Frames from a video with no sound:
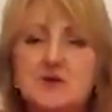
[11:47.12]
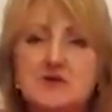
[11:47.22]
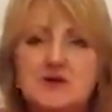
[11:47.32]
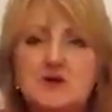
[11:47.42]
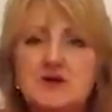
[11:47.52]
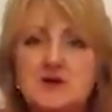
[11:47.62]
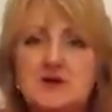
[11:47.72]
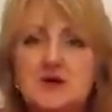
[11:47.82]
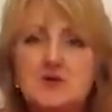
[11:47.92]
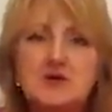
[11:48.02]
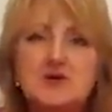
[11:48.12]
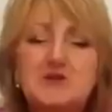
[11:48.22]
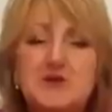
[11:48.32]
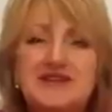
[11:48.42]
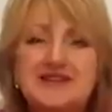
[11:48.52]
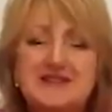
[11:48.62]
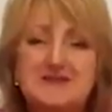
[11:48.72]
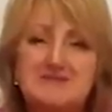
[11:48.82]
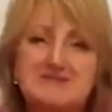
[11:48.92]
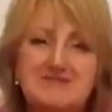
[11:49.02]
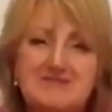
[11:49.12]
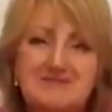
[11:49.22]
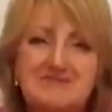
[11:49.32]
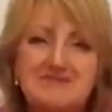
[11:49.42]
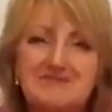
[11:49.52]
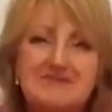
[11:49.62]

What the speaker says: Tweet, tweet, tweet, tweet, tweet, tweet, tweet, tweet, tweet, tweet, tweet.